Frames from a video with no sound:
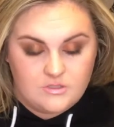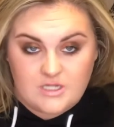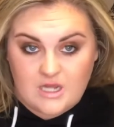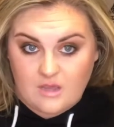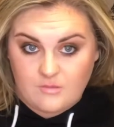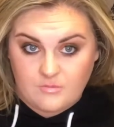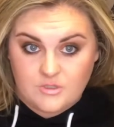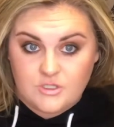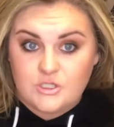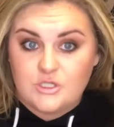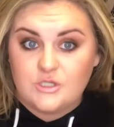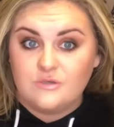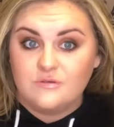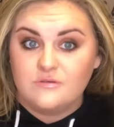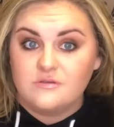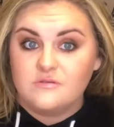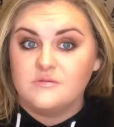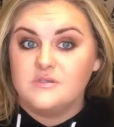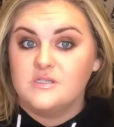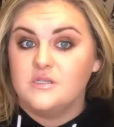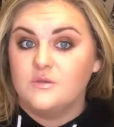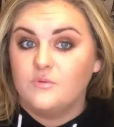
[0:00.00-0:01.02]
Diamond
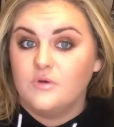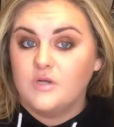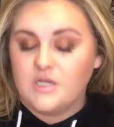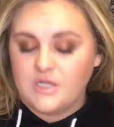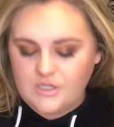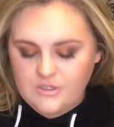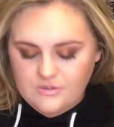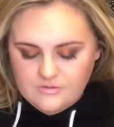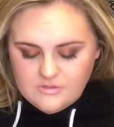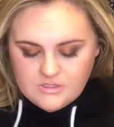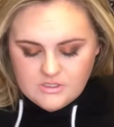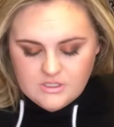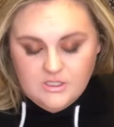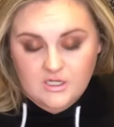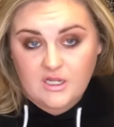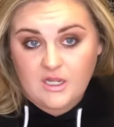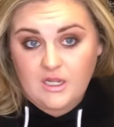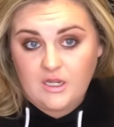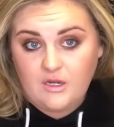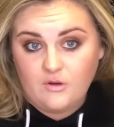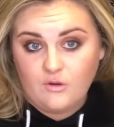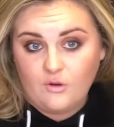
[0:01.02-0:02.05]
Juice was the one I used
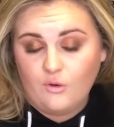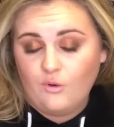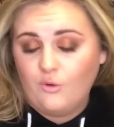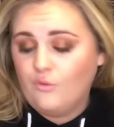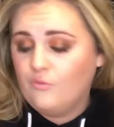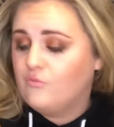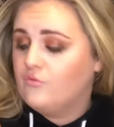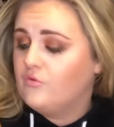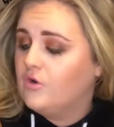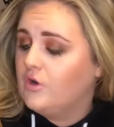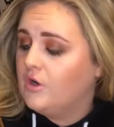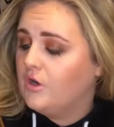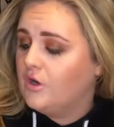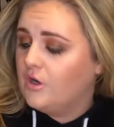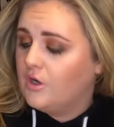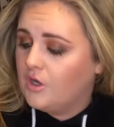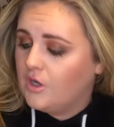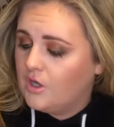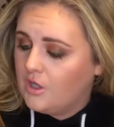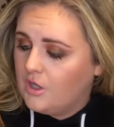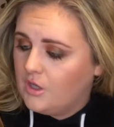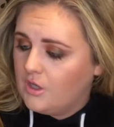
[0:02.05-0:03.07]
tonight
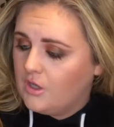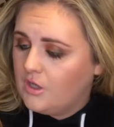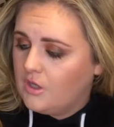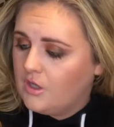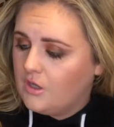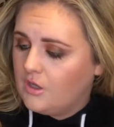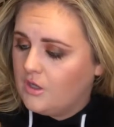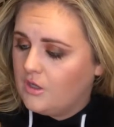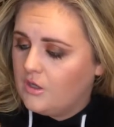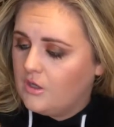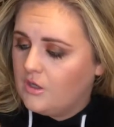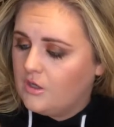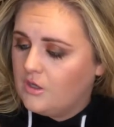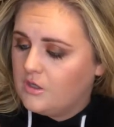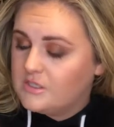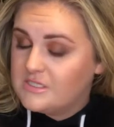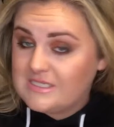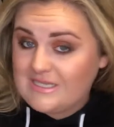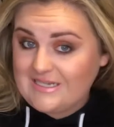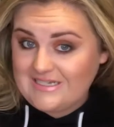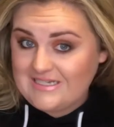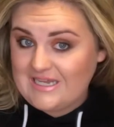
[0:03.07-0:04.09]
over
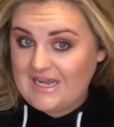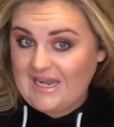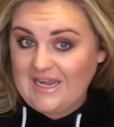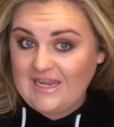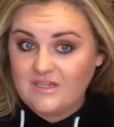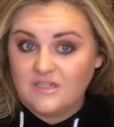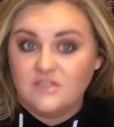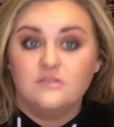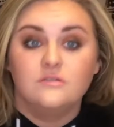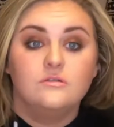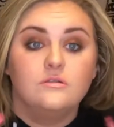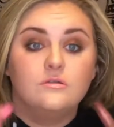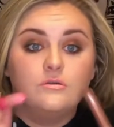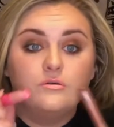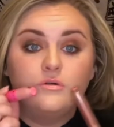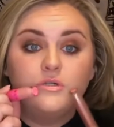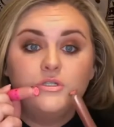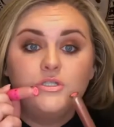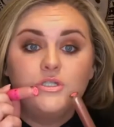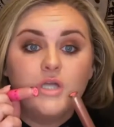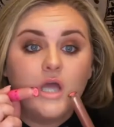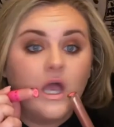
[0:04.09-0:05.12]
Skin Tight,
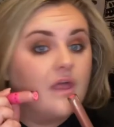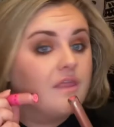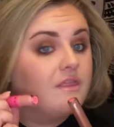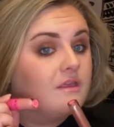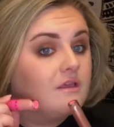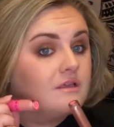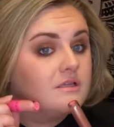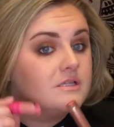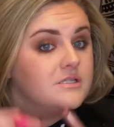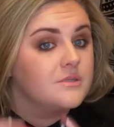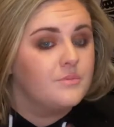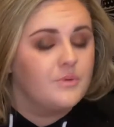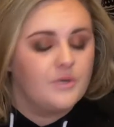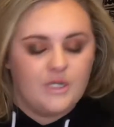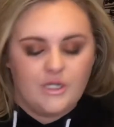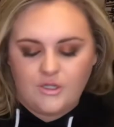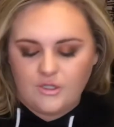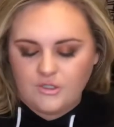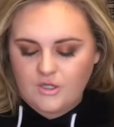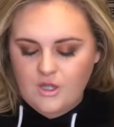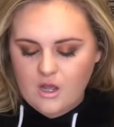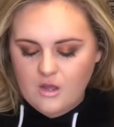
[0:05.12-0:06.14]
which I think is a
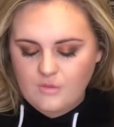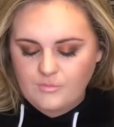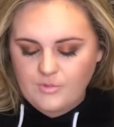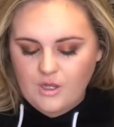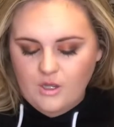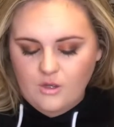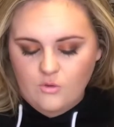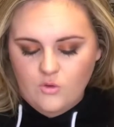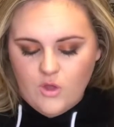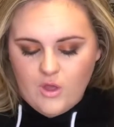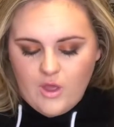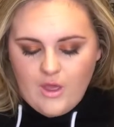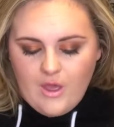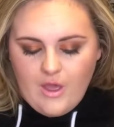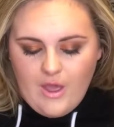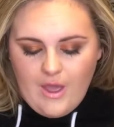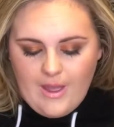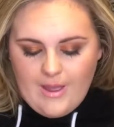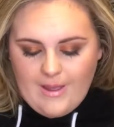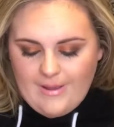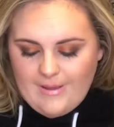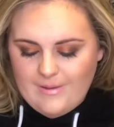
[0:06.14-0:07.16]
pretty good combo.
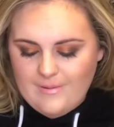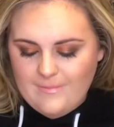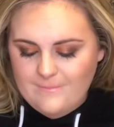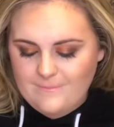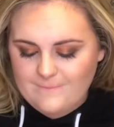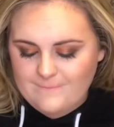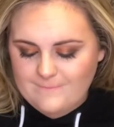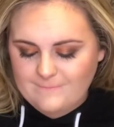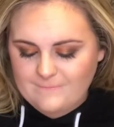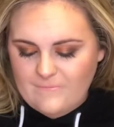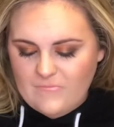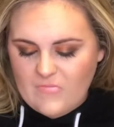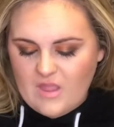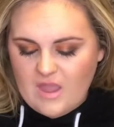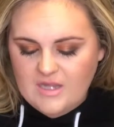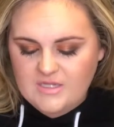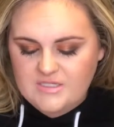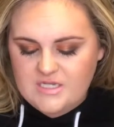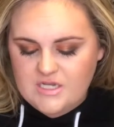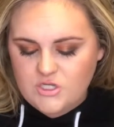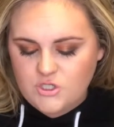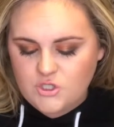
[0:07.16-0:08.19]

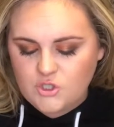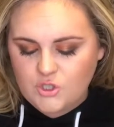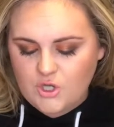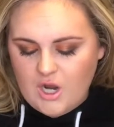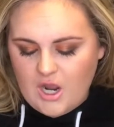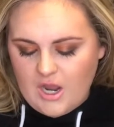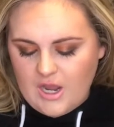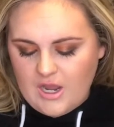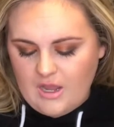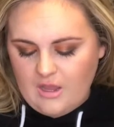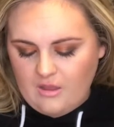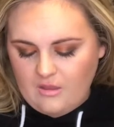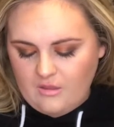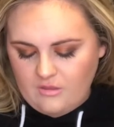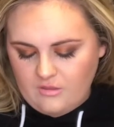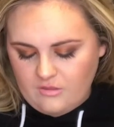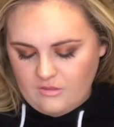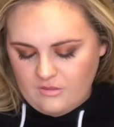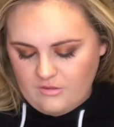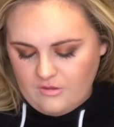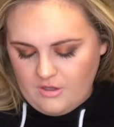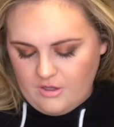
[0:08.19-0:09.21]
I did try
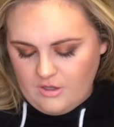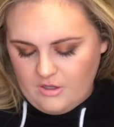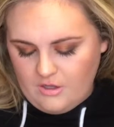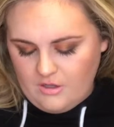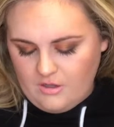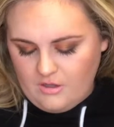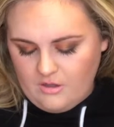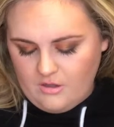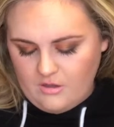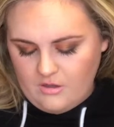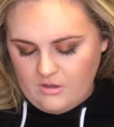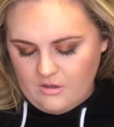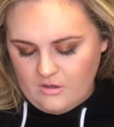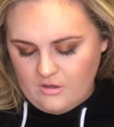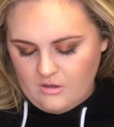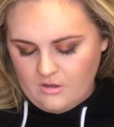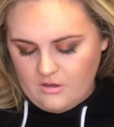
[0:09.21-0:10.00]
the